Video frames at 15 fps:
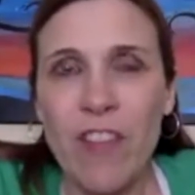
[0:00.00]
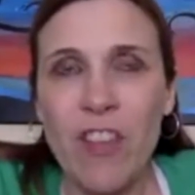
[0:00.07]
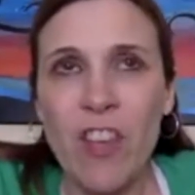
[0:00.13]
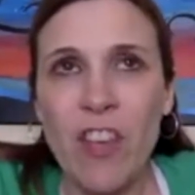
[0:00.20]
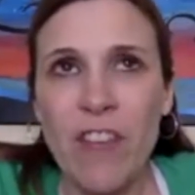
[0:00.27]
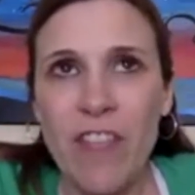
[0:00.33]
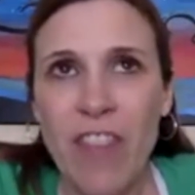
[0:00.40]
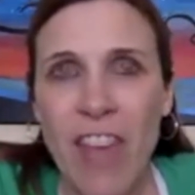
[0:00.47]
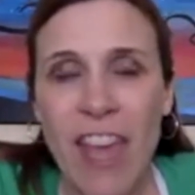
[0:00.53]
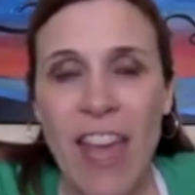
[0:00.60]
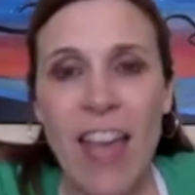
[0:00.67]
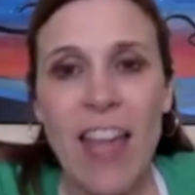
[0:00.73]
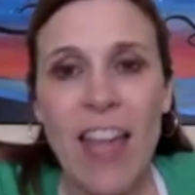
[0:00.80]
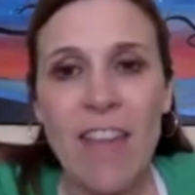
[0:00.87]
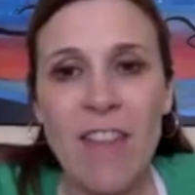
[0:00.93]
if
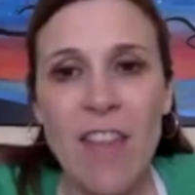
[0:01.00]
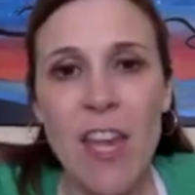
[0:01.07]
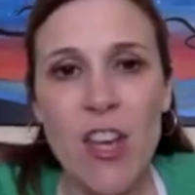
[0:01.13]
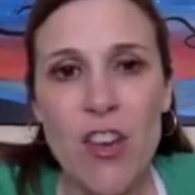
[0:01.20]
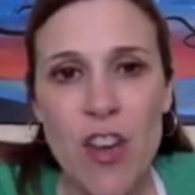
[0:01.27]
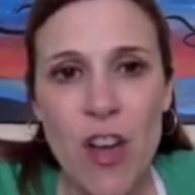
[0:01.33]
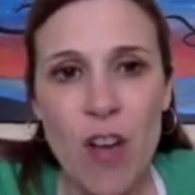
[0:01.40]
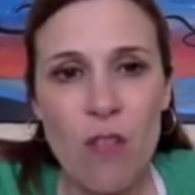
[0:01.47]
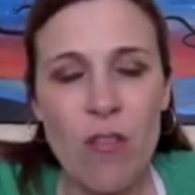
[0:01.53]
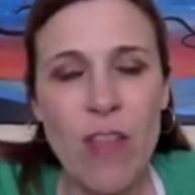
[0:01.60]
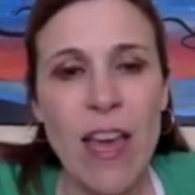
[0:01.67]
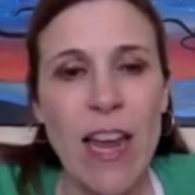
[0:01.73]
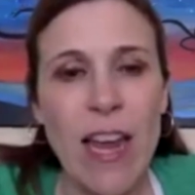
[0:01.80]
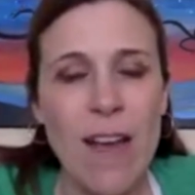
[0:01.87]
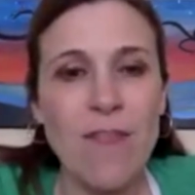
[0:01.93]
they
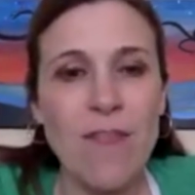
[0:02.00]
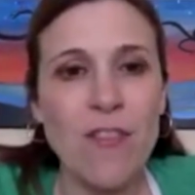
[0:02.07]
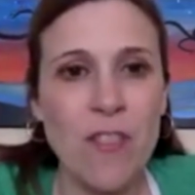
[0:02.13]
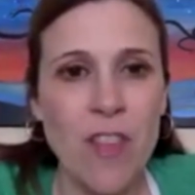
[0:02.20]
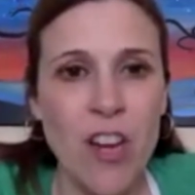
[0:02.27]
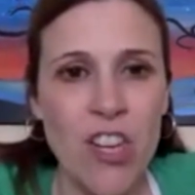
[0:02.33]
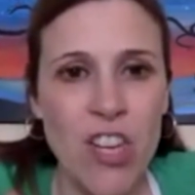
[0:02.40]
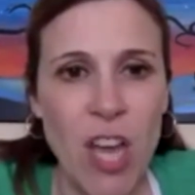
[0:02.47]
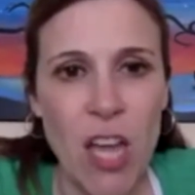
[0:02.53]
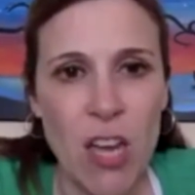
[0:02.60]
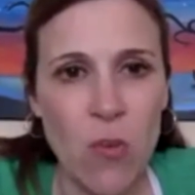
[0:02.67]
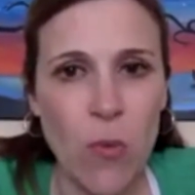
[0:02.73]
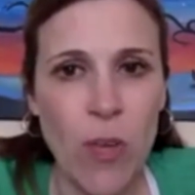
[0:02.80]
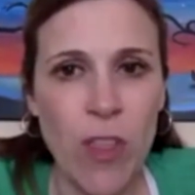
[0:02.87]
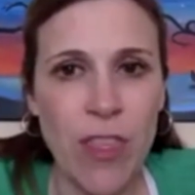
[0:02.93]
know that after they're
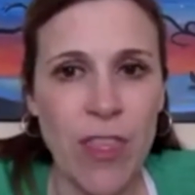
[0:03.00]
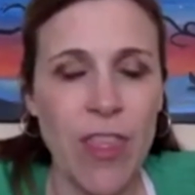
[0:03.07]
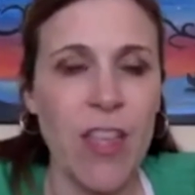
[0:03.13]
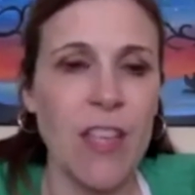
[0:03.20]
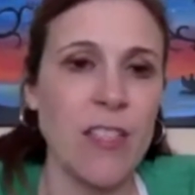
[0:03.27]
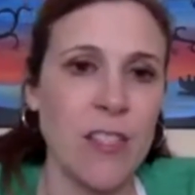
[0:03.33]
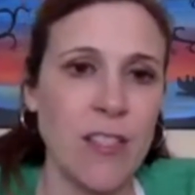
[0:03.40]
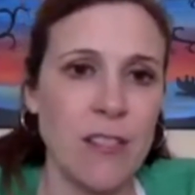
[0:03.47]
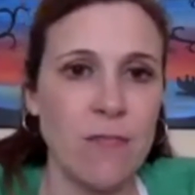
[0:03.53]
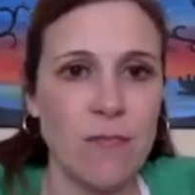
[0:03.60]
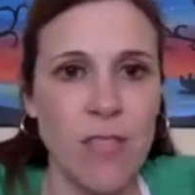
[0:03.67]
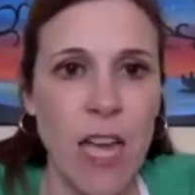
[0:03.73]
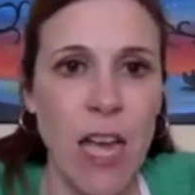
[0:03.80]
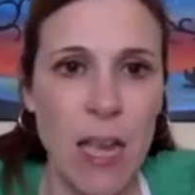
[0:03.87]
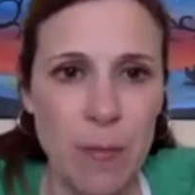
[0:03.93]
done with
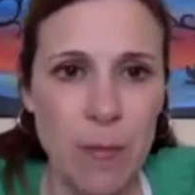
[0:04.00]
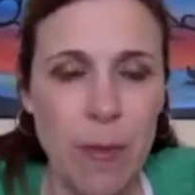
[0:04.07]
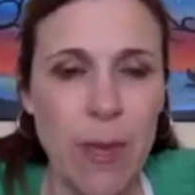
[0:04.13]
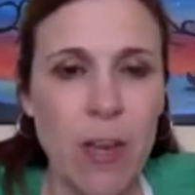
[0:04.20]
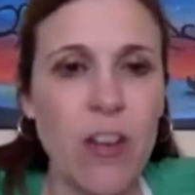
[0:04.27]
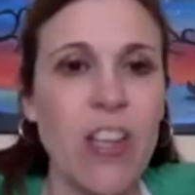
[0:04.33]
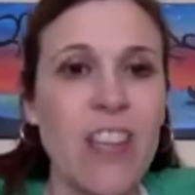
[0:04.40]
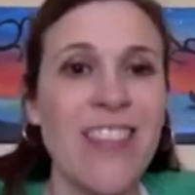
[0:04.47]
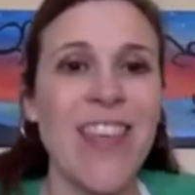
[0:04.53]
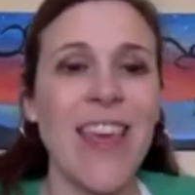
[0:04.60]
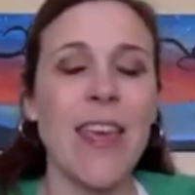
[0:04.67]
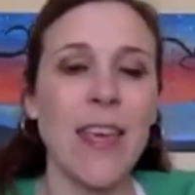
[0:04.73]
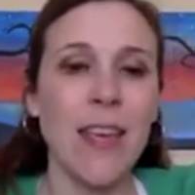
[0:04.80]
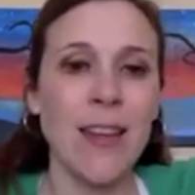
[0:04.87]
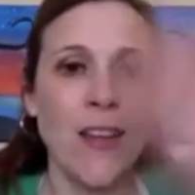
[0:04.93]
this time
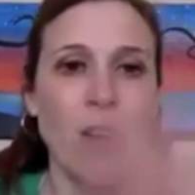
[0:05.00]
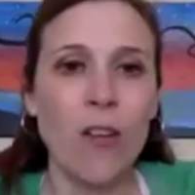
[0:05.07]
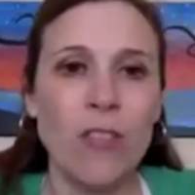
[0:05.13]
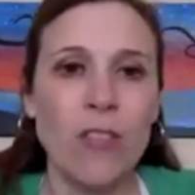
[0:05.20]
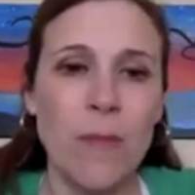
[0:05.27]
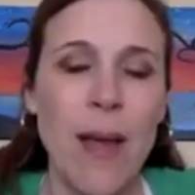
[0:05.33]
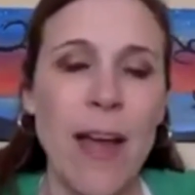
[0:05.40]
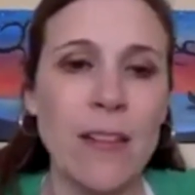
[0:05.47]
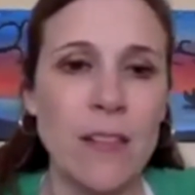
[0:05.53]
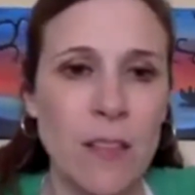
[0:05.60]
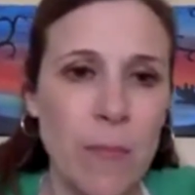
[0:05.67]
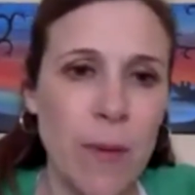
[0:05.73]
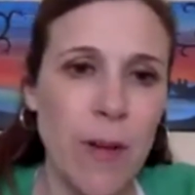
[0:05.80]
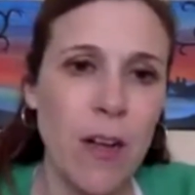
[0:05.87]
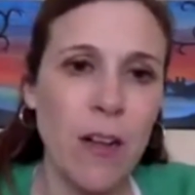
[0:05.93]
period, they can go to
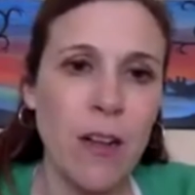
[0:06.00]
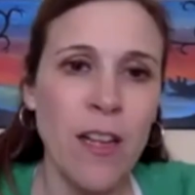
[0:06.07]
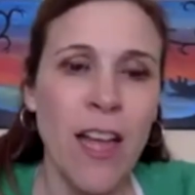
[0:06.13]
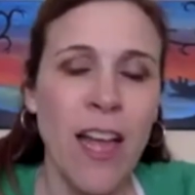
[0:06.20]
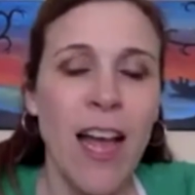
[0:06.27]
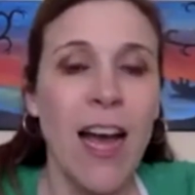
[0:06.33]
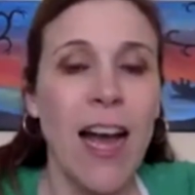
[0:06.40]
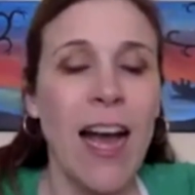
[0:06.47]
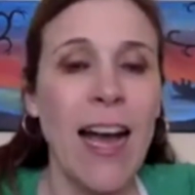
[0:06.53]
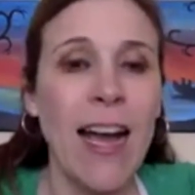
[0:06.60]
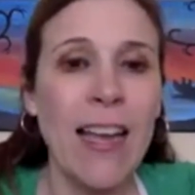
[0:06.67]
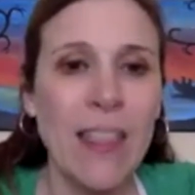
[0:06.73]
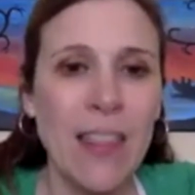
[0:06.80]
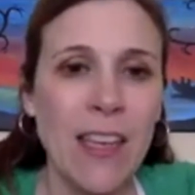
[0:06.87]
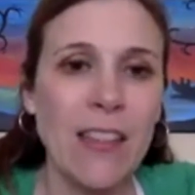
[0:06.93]
basketball,
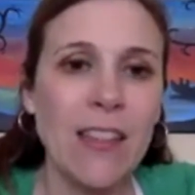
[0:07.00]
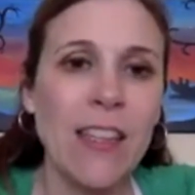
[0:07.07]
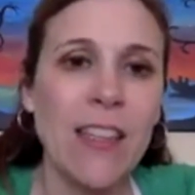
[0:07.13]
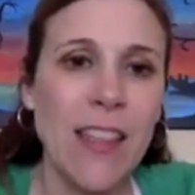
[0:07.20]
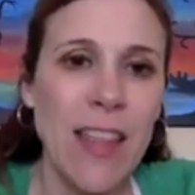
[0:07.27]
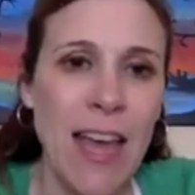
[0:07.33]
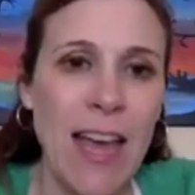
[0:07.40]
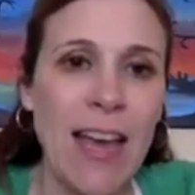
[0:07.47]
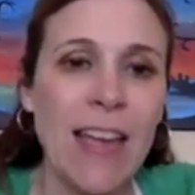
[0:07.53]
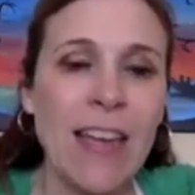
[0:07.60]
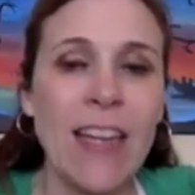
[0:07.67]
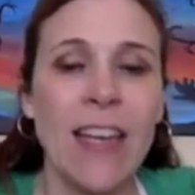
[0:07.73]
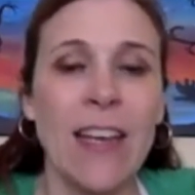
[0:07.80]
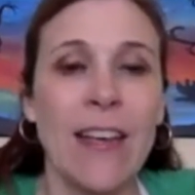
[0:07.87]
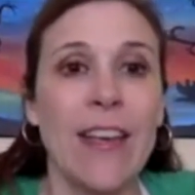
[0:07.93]
I think
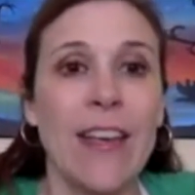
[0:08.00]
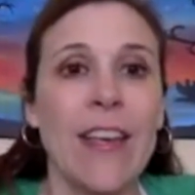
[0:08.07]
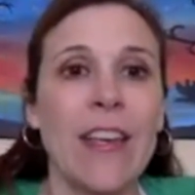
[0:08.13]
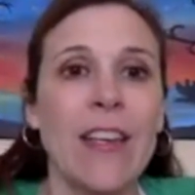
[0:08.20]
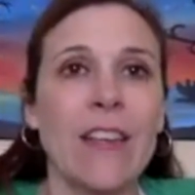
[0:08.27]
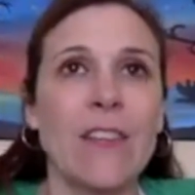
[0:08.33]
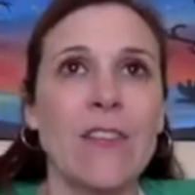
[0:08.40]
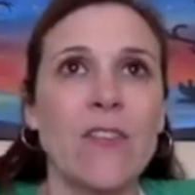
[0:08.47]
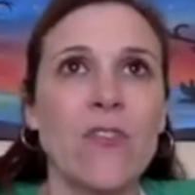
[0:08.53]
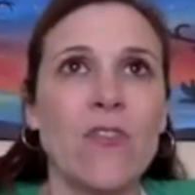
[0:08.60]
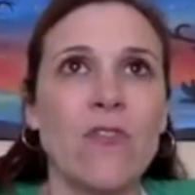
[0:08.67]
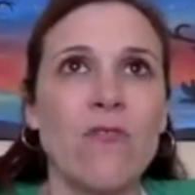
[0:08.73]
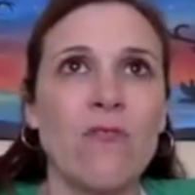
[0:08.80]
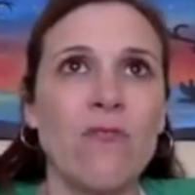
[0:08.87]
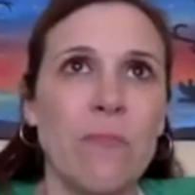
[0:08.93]
that
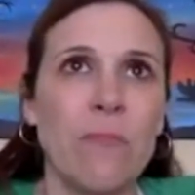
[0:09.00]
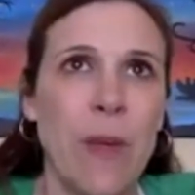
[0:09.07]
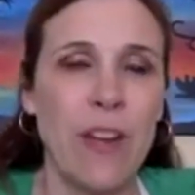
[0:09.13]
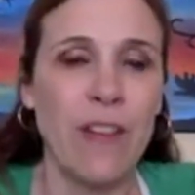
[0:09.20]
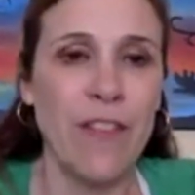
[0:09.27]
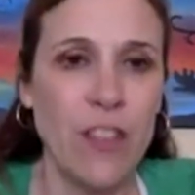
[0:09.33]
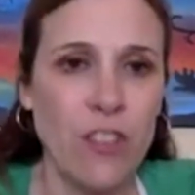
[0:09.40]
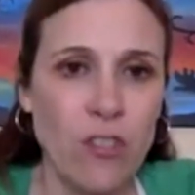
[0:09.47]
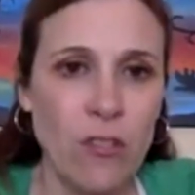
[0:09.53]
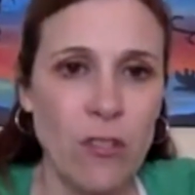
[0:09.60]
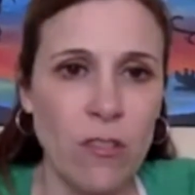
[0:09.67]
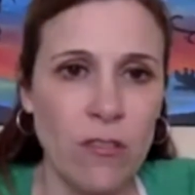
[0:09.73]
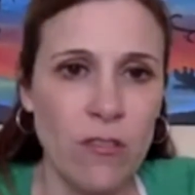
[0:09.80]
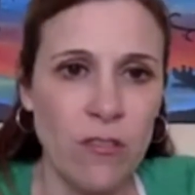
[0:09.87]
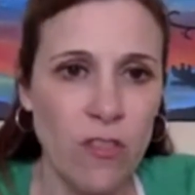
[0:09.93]
is
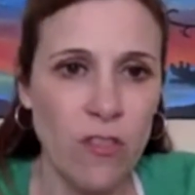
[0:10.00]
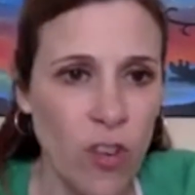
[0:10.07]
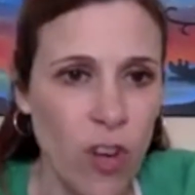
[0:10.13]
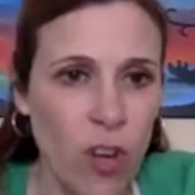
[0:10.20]
beneficial.